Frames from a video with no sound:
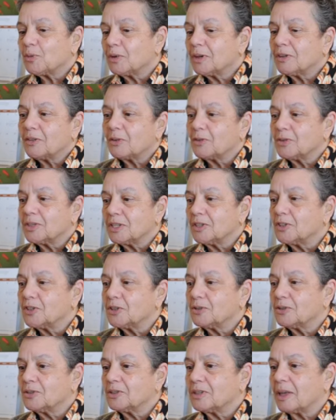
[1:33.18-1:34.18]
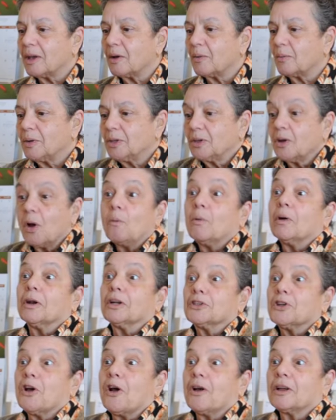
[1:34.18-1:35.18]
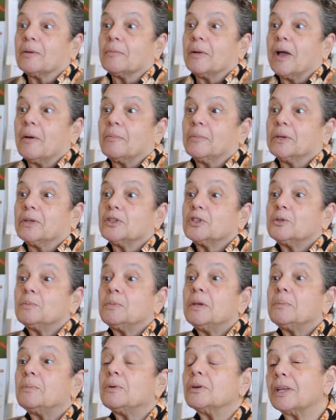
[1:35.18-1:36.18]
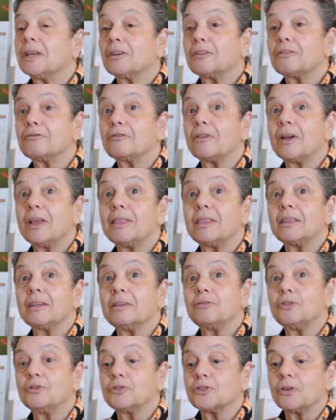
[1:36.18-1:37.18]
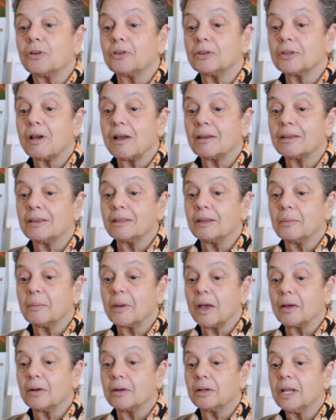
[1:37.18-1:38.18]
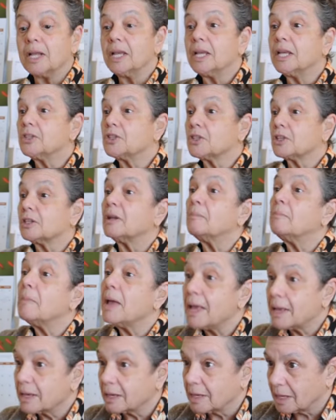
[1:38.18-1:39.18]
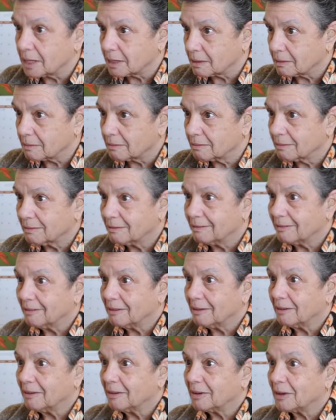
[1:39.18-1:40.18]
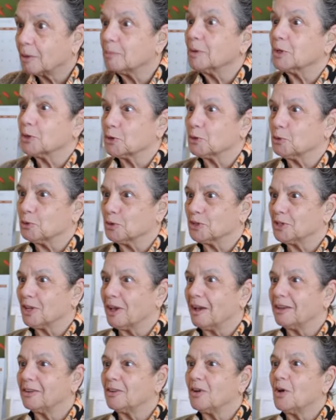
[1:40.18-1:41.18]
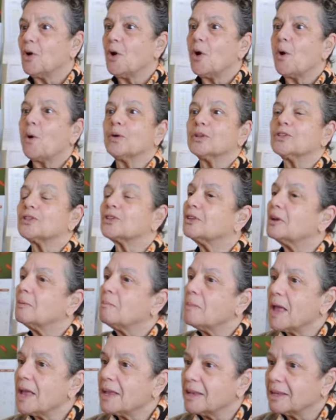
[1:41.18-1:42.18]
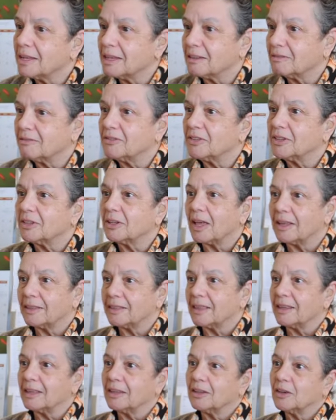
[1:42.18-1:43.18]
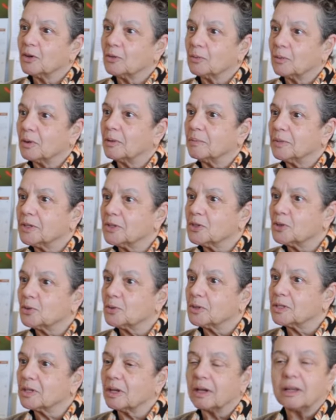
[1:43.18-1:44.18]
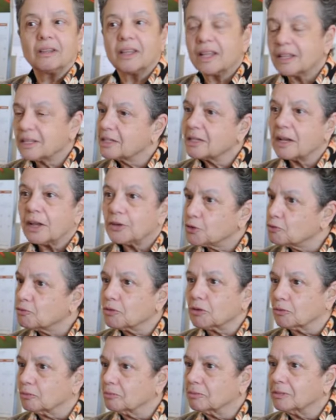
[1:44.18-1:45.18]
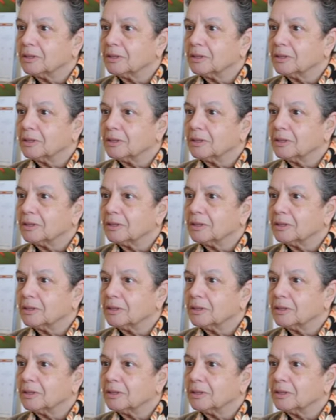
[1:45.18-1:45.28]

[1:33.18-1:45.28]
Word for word: one of those issues that we don't want to talk about because people get afraid that if you start talking about it, it's going to make a kid commit suicide or it's going to make a kid feel like they can go commit suicide. That's not true.